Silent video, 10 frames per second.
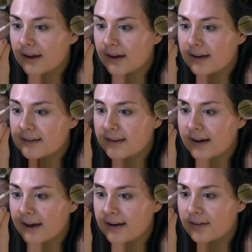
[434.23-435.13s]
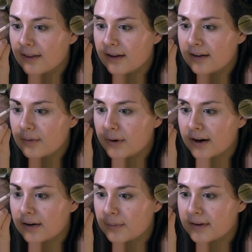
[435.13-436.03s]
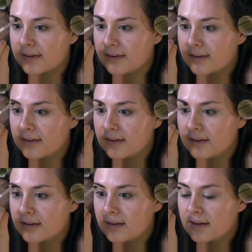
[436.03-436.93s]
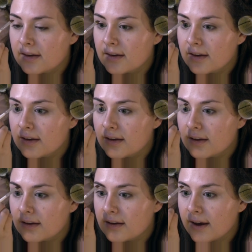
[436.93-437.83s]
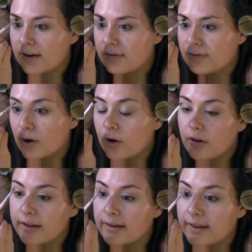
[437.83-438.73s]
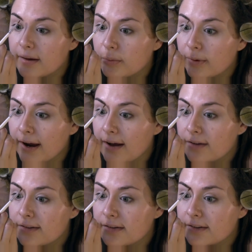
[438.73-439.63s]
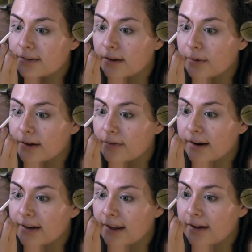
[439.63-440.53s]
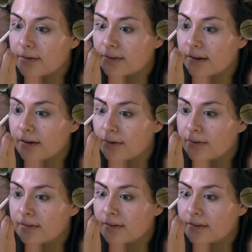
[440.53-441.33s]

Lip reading: I liked that kind of look where it was kind of full, and like brows are so in right now, so